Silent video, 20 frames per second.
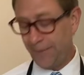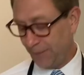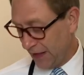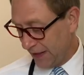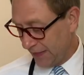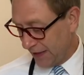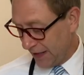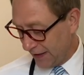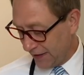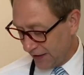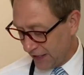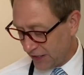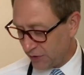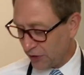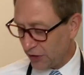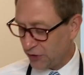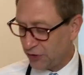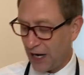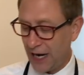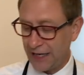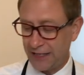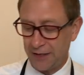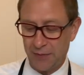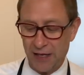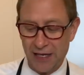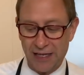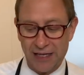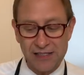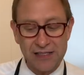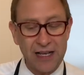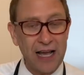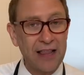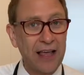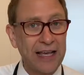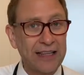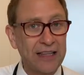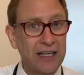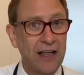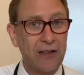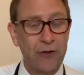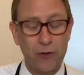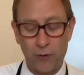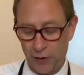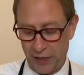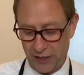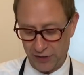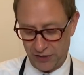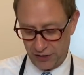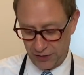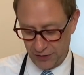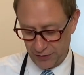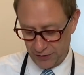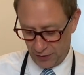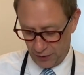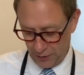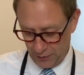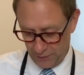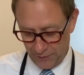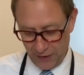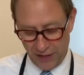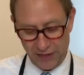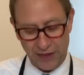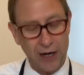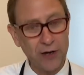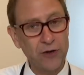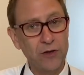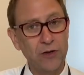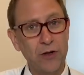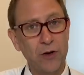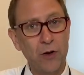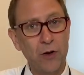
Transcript: And then this attracted me because I like the color orange. So I thought I'd do a little